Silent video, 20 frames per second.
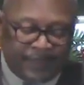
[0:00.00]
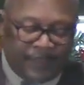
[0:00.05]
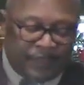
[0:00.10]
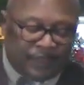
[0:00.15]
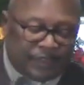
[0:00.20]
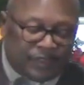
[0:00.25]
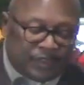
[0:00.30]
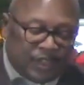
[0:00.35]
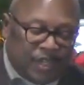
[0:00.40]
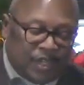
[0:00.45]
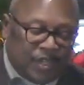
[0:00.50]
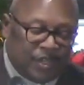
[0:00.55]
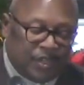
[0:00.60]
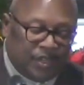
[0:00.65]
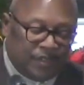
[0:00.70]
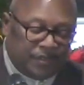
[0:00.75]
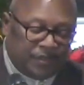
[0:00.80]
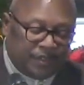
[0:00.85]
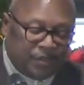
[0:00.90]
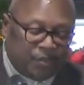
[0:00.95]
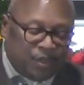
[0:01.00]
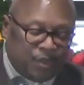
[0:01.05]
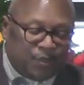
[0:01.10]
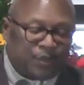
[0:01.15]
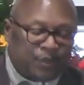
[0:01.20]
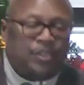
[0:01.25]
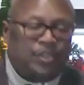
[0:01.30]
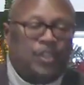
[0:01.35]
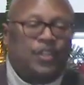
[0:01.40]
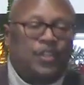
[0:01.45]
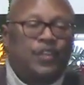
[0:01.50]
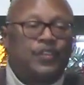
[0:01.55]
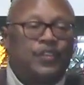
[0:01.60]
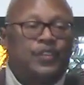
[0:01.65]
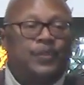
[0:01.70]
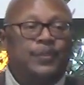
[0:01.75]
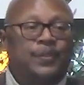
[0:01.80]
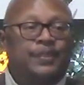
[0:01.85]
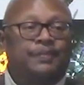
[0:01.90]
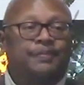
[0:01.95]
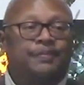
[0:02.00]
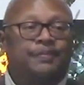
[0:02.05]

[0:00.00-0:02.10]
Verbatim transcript: Saul. What was Saul doing?